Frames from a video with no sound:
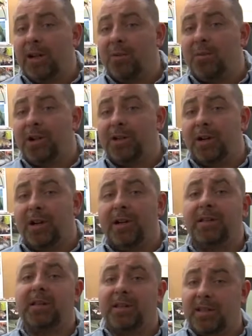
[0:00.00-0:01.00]
airbrush
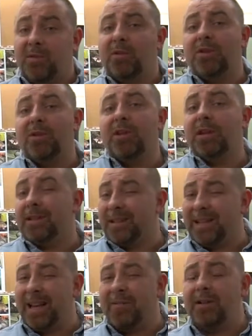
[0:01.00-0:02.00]
artist and someone who does
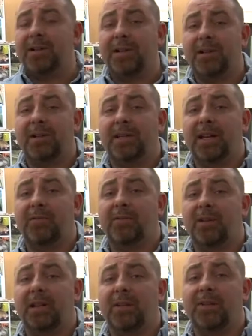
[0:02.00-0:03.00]
this every single day
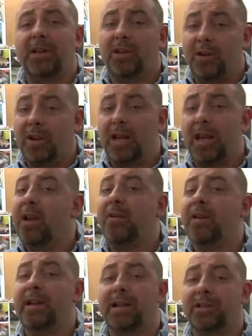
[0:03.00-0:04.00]
for a living, your
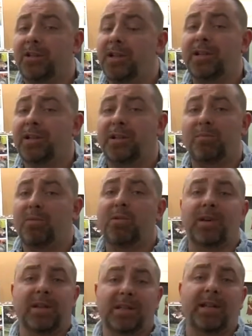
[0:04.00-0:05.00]
hearing is just as
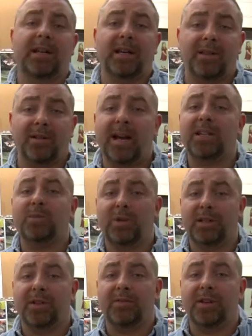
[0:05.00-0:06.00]
important as any other
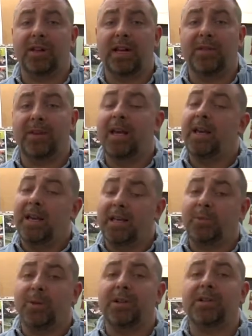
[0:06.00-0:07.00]
aspect of your life,
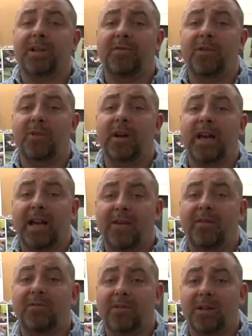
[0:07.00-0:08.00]
especially if you want to
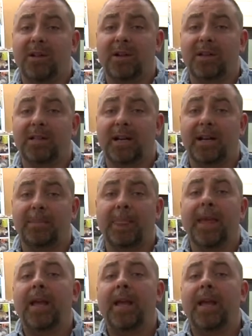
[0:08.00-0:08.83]
have it for a long time.